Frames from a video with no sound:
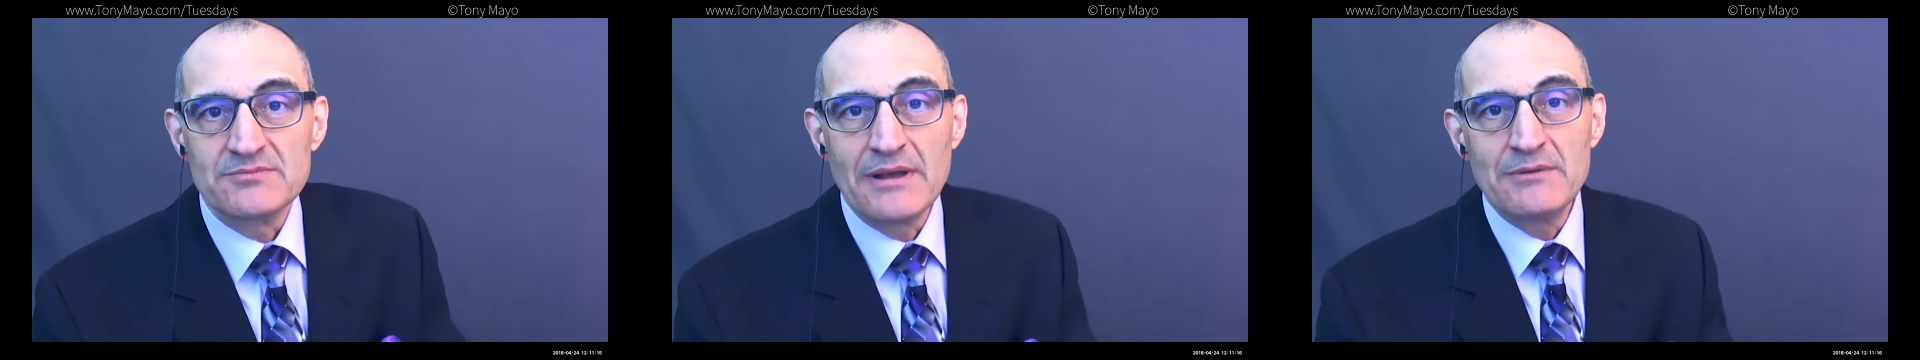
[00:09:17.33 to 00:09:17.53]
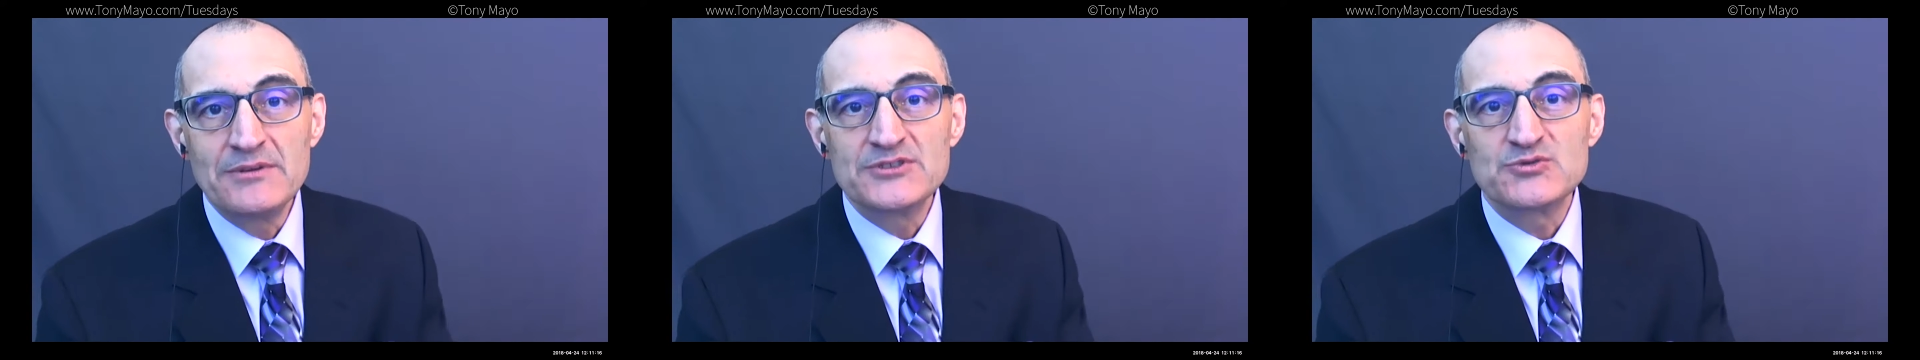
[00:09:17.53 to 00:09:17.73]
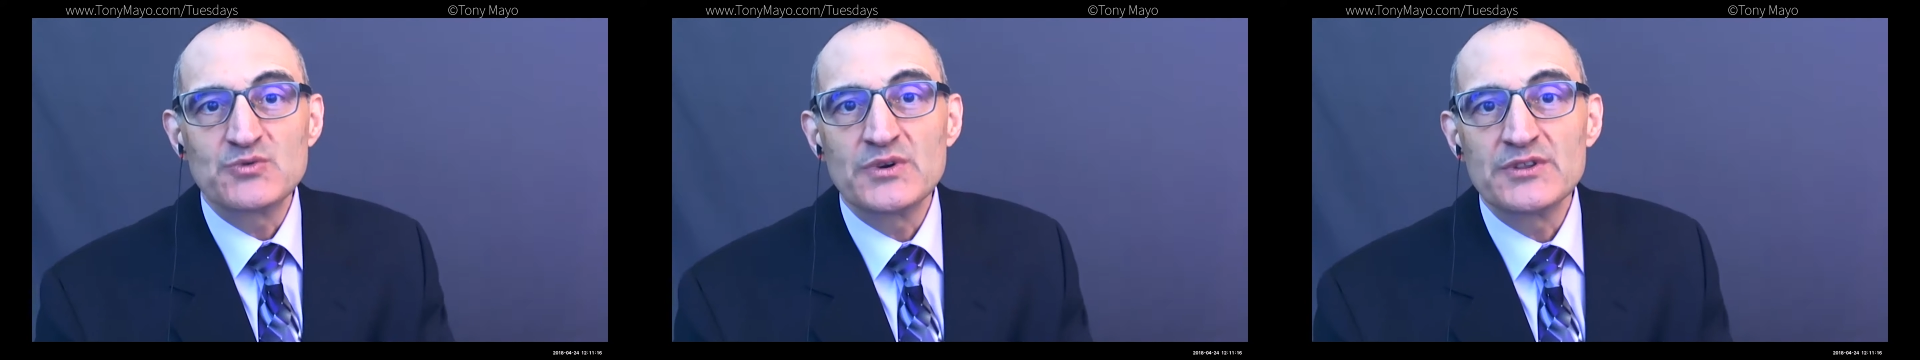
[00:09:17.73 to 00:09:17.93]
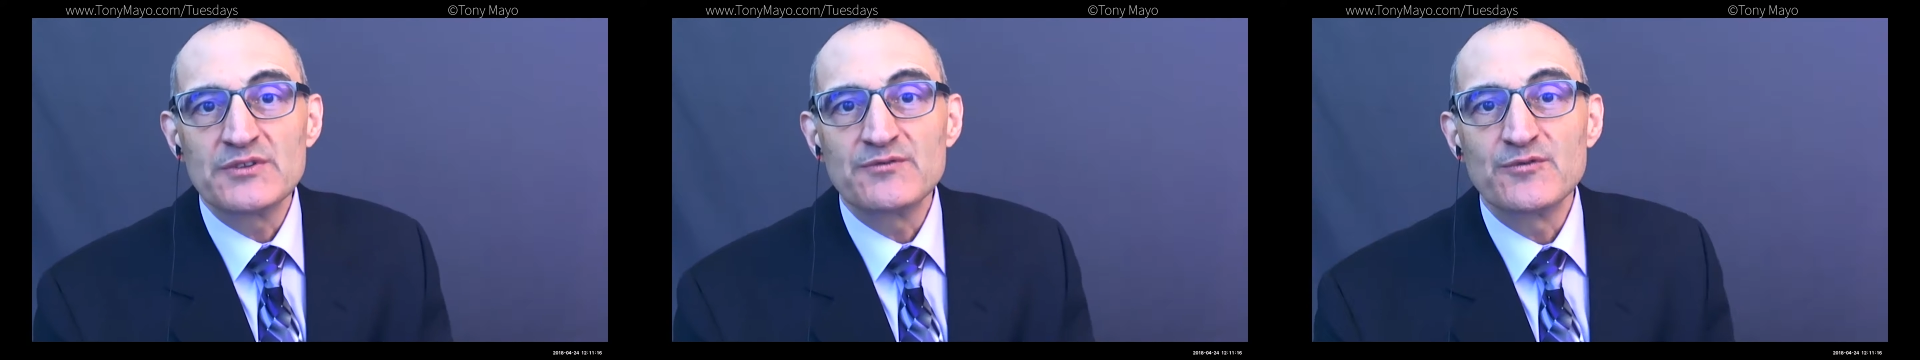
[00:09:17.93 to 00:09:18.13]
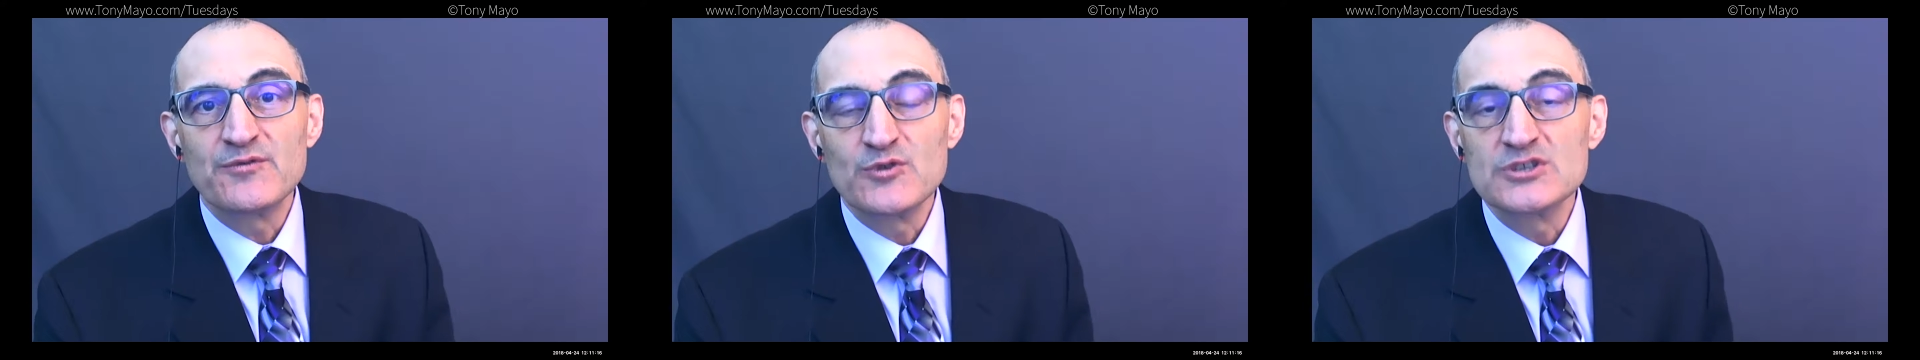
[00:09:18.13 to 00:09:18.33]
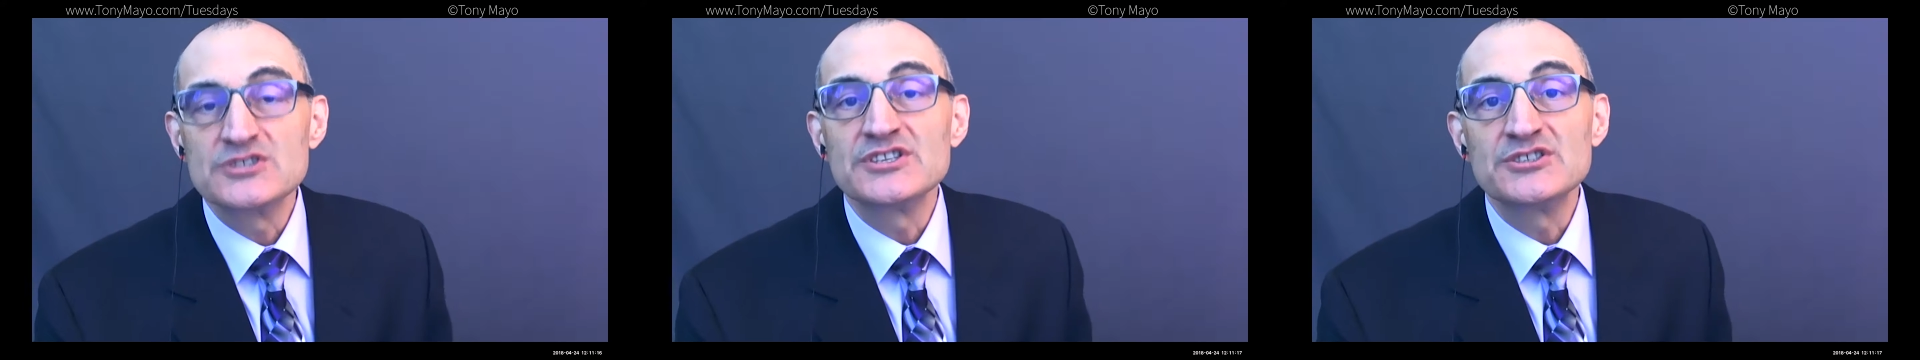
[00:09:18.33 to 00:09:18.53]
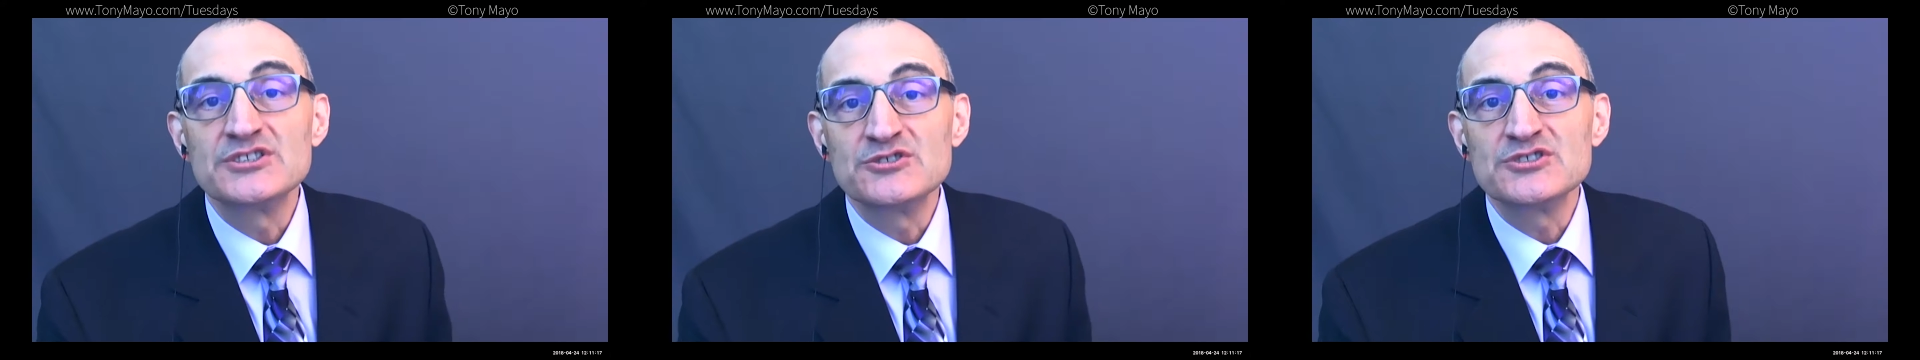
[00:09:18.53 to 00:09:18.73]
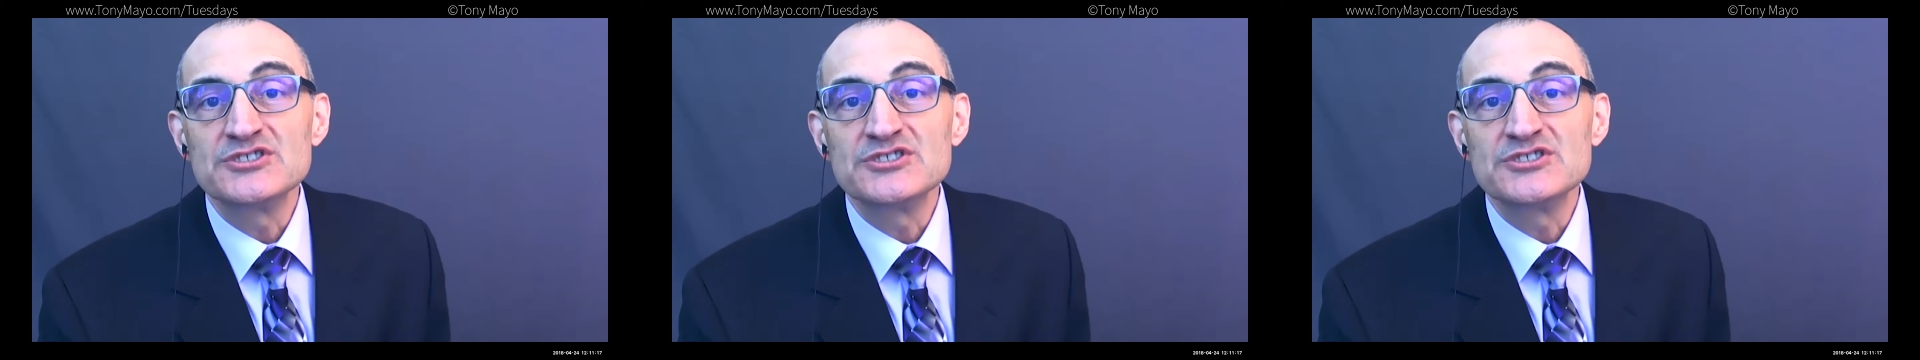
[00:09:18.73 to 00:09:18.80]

maybe it's one of the first things you